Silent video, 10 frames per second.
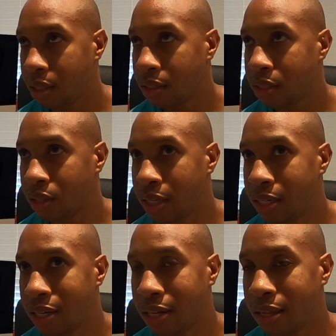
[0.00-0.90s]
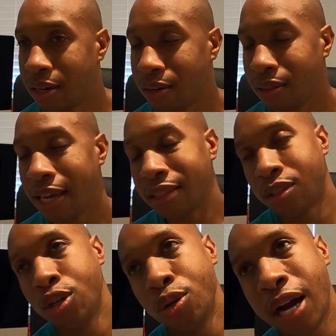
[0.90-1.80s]
So then another like
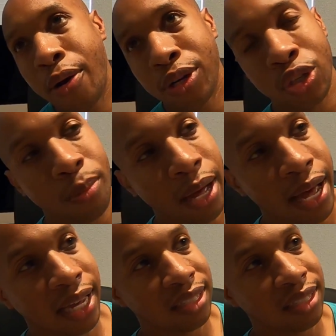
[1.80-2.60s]
2 hours go by,